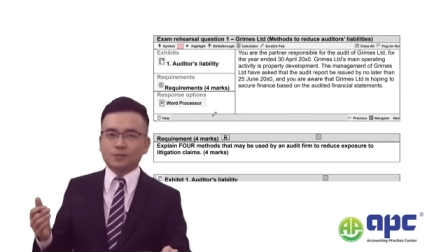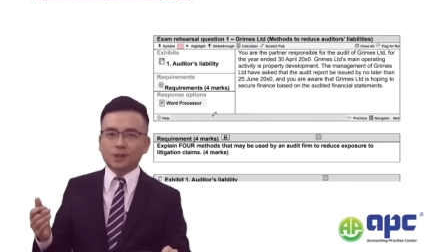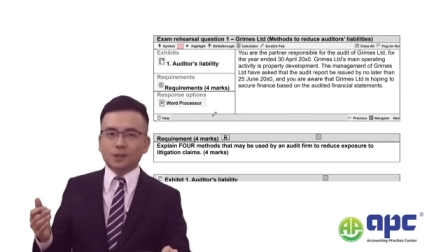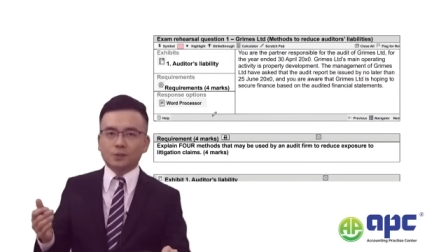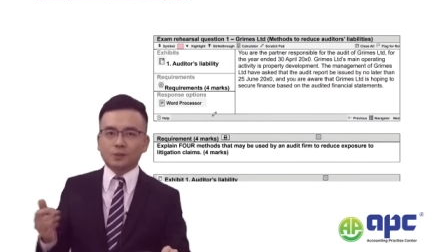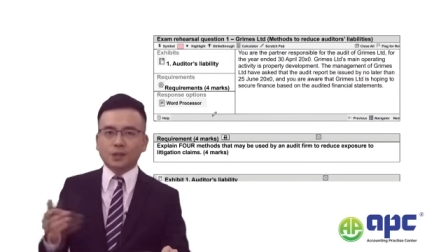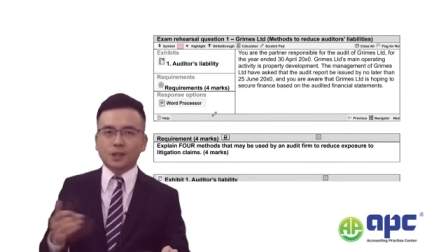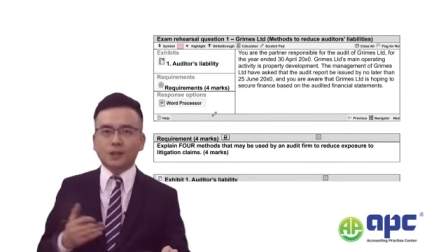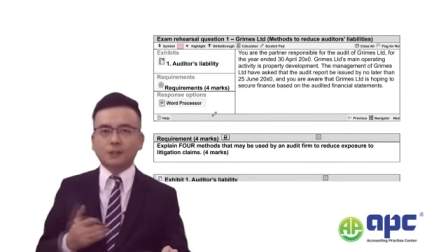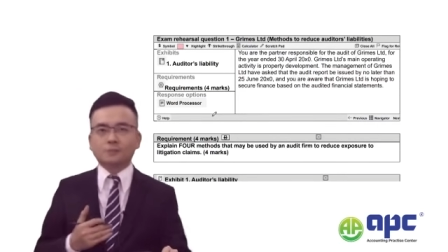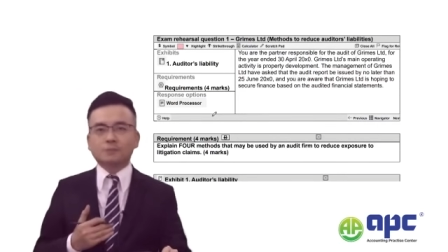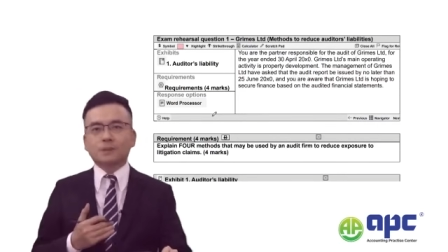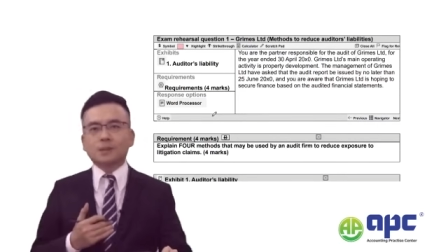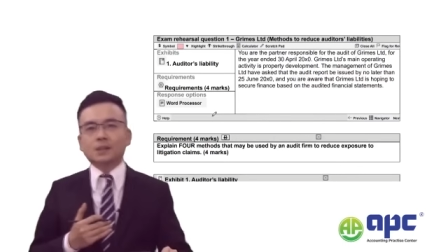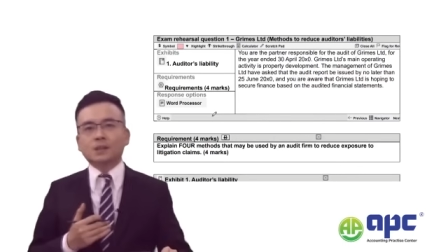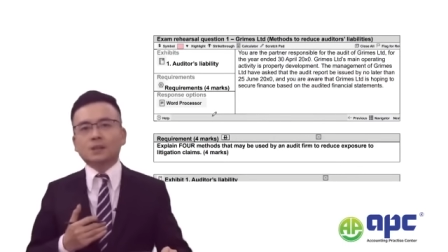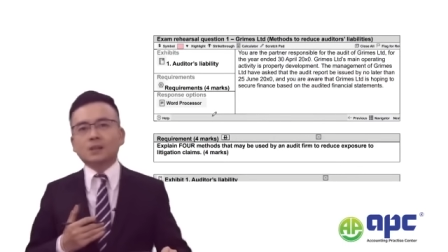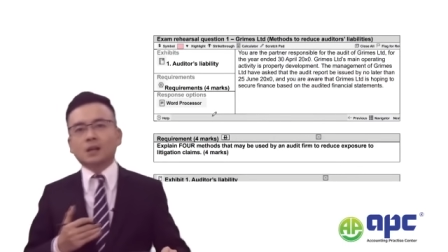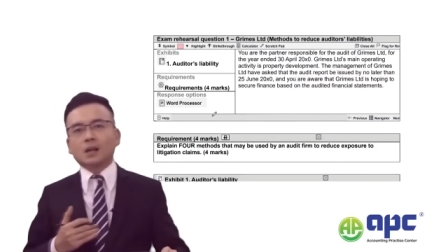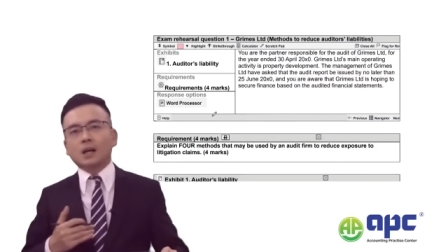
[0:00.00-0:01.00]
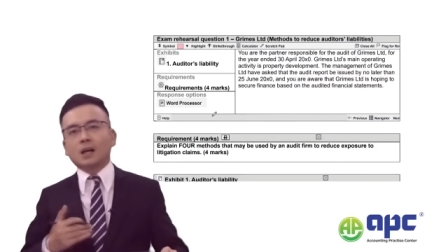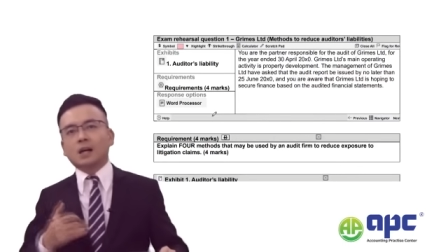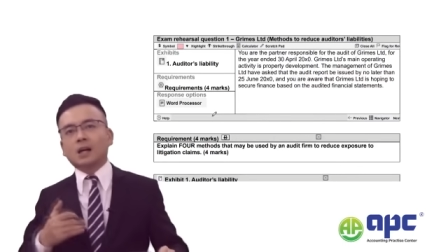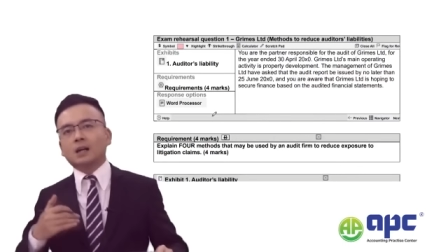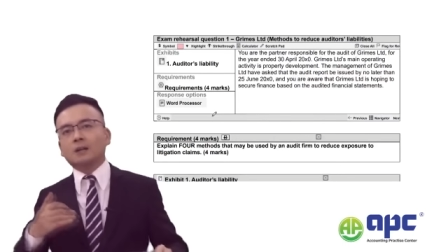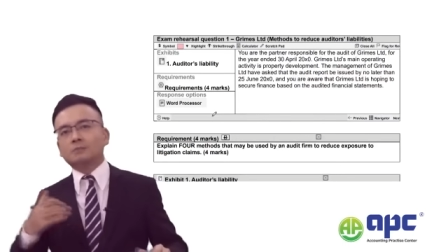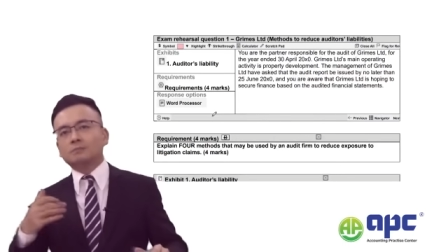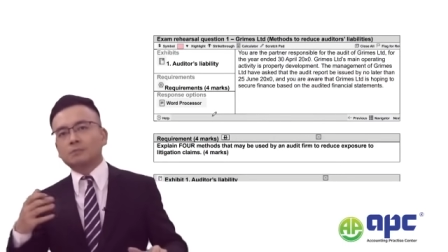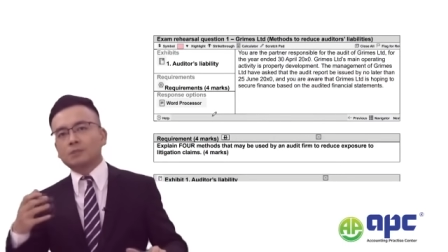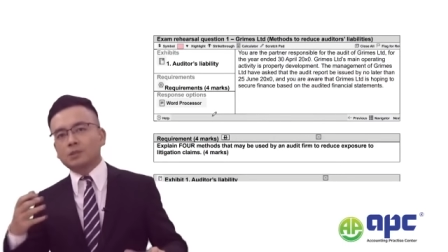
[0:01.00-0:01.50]
okay?
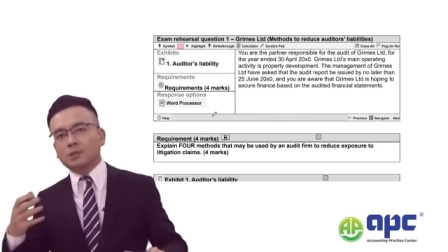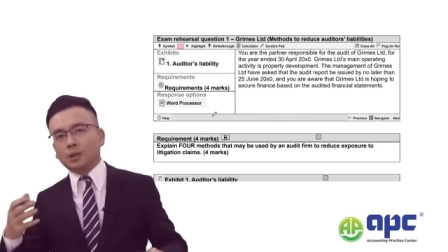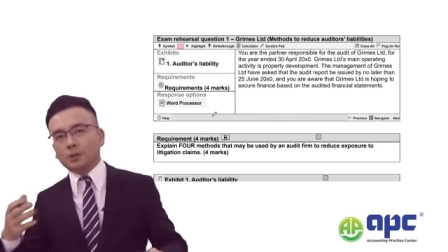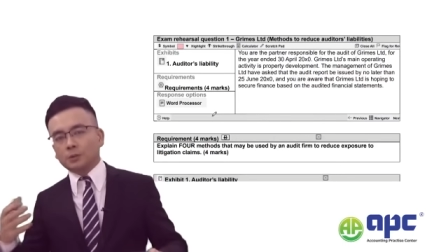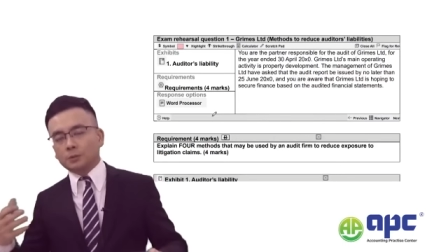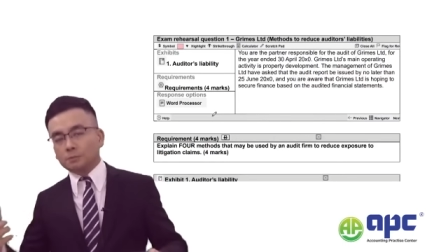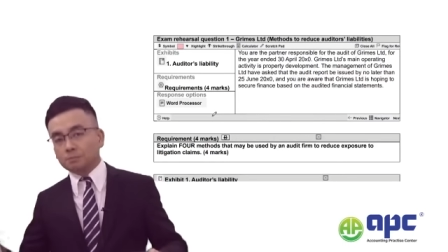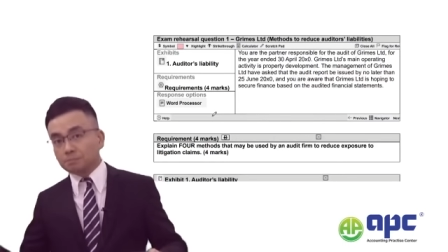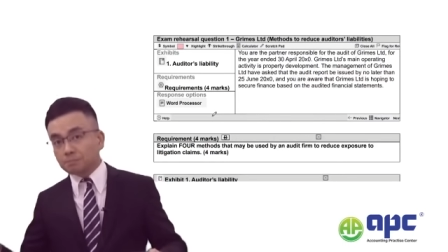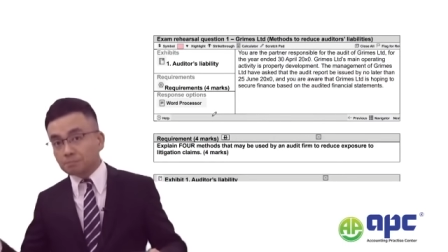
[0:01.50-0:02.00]
So